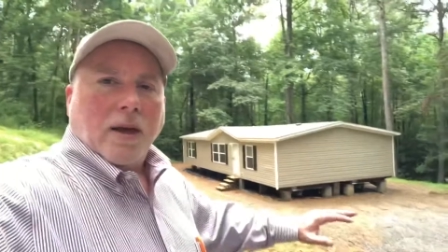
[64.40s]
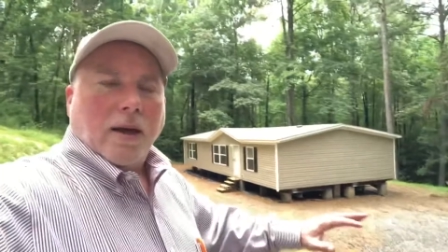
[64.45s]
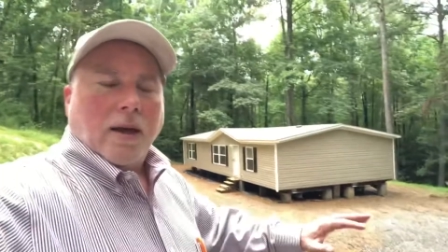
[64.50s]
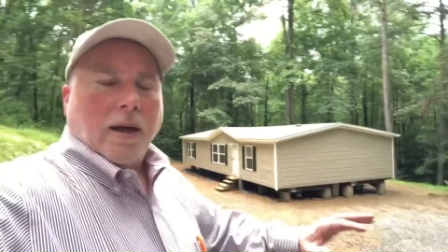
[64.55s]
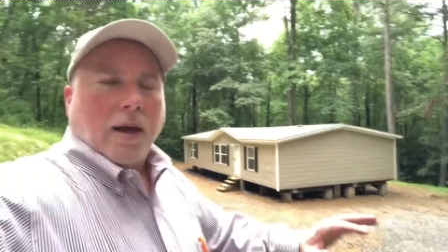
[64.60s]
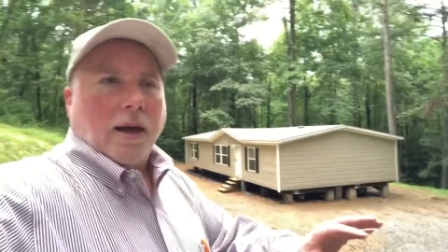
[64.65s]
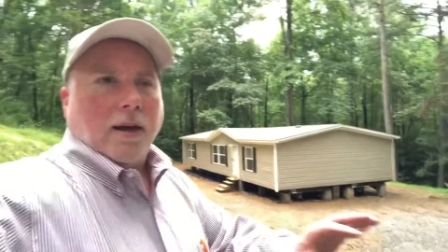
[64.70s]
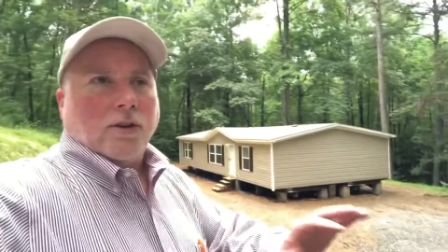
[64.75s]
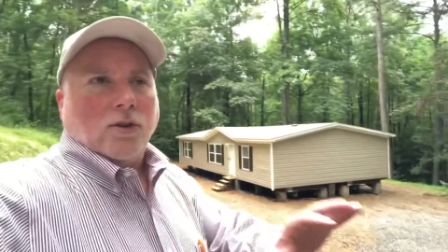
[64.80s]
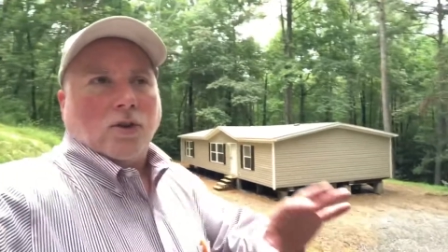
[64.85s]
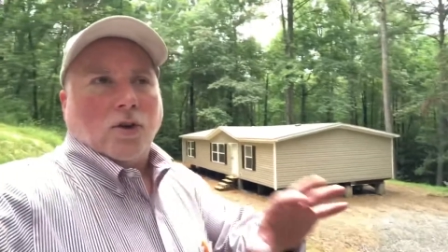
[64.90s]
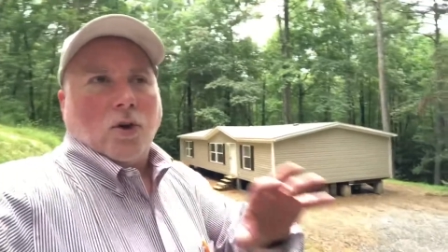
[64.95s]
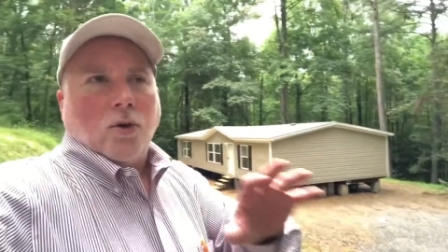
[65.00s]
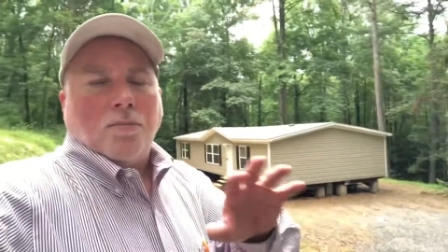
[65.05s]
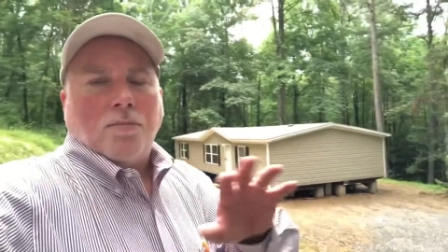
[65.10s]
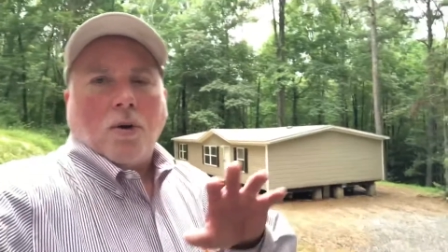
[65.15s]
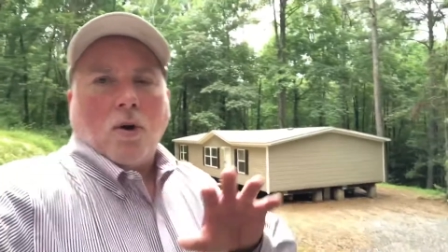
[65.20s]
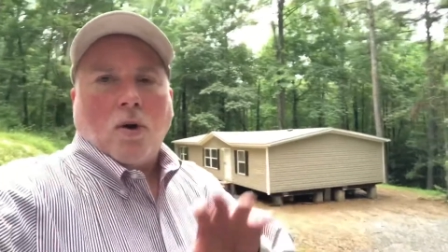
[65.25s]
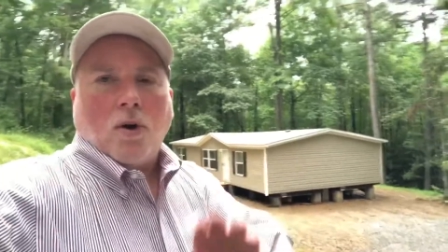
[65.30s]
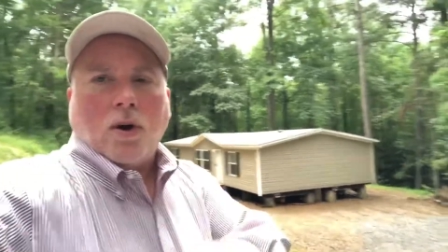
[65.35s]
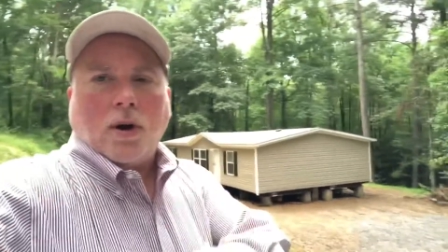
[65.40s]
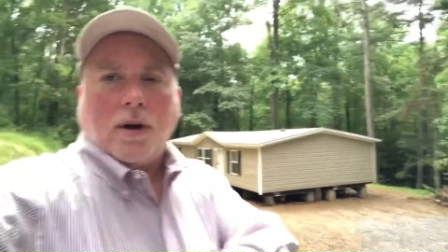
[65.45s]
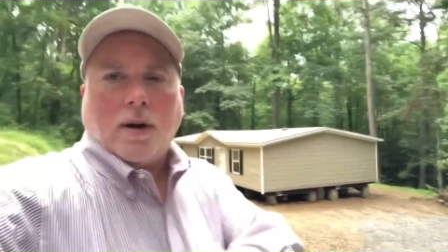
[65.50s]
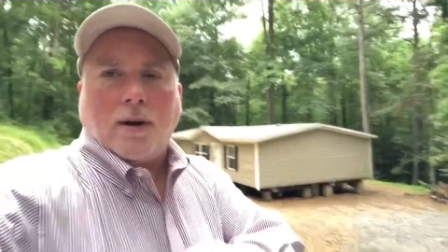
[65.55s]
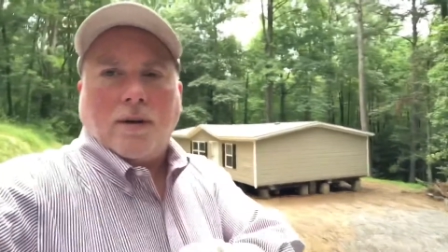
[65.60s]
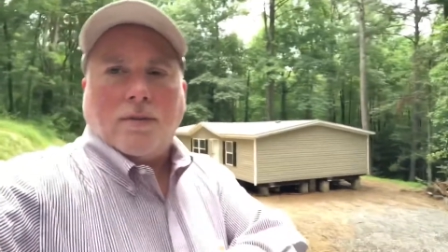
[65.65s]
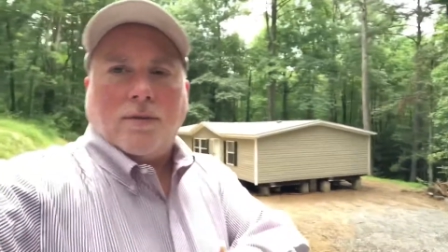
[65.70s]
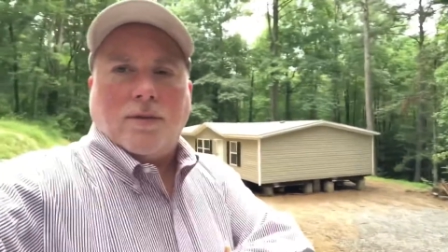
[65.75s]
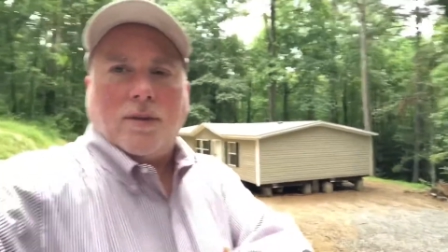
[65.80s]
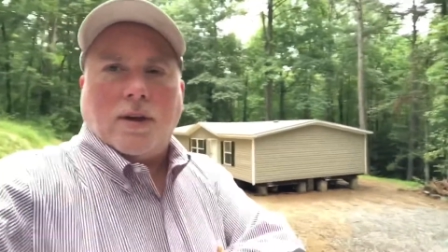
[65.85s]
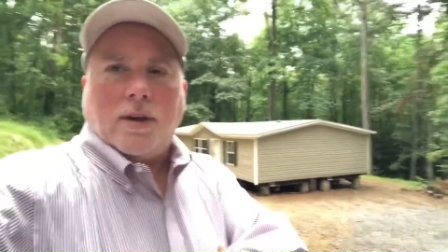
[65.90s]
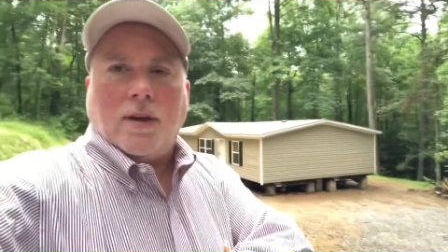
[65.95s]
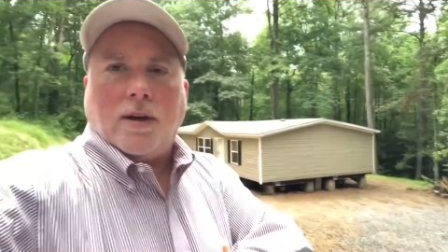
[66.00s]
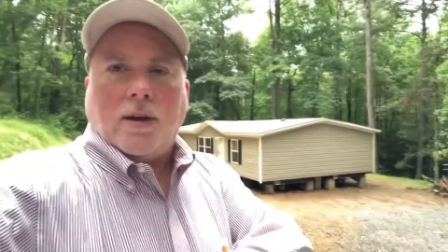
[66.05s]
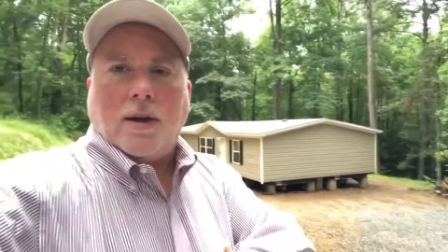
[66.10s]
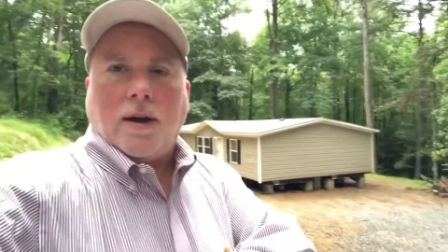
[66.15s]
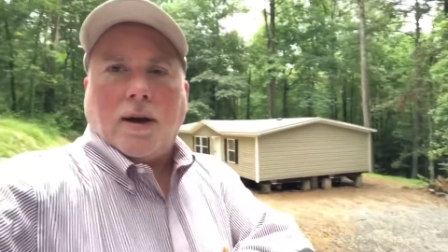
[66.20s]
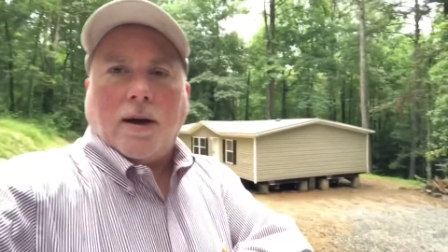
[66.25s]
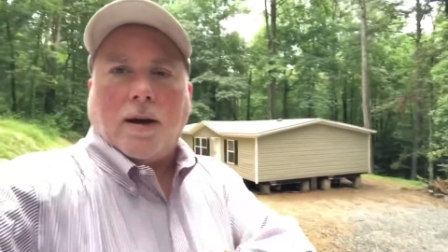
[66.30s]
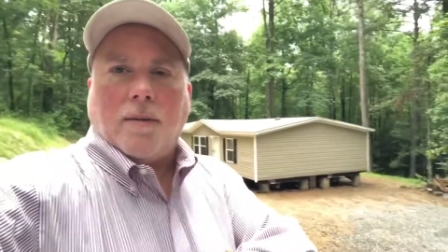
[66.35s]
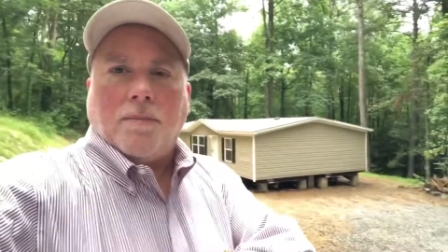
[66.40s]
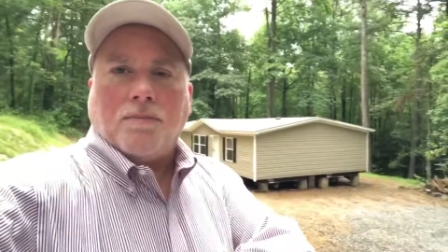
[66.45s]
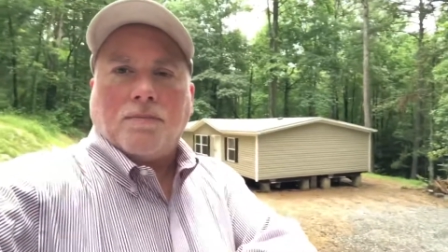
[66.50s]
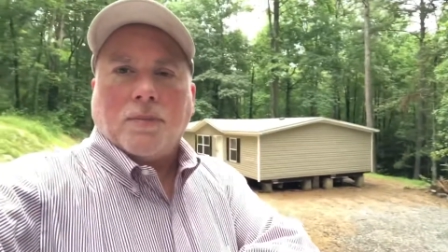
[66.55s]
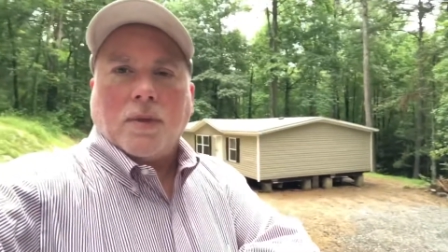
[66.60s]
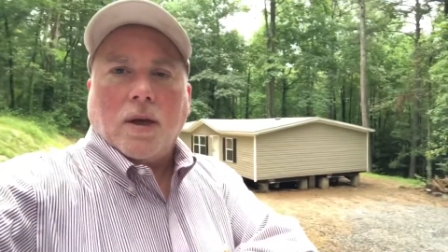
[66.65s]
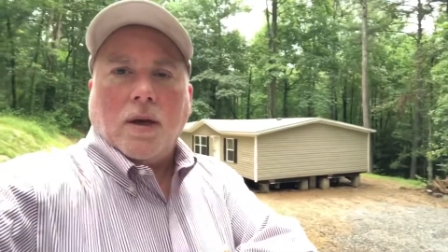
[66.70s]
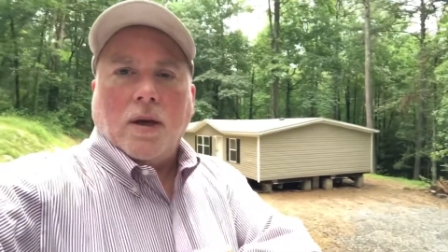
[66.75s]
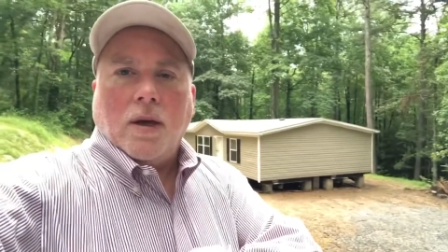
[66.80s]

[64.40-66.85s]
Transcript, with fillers: And so part of the um,